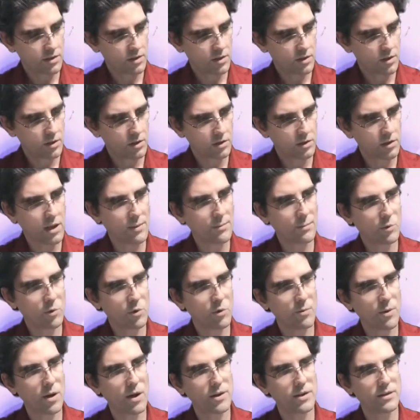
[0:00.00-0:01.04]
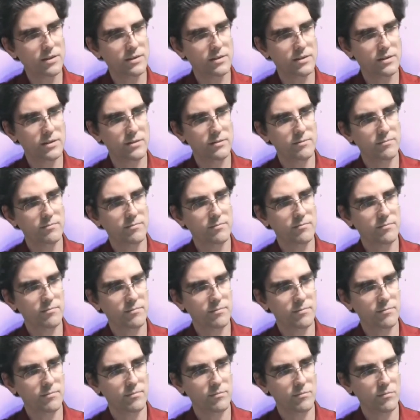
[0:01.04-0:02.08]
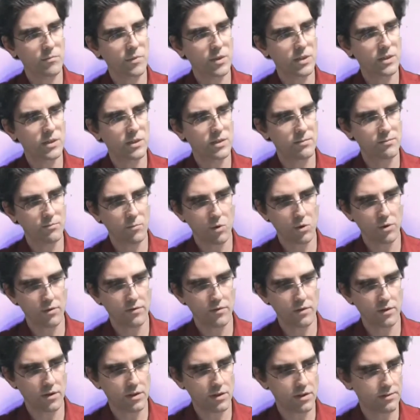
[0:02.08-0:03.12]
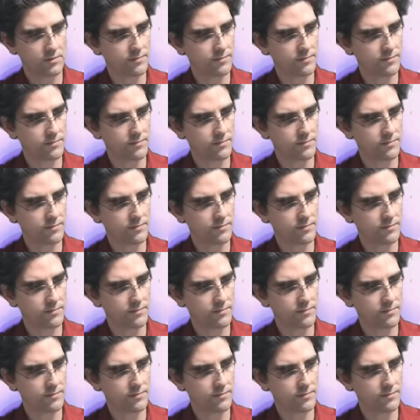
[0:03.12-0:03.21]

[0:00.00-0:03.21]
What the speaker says: climbing robot is reached more of a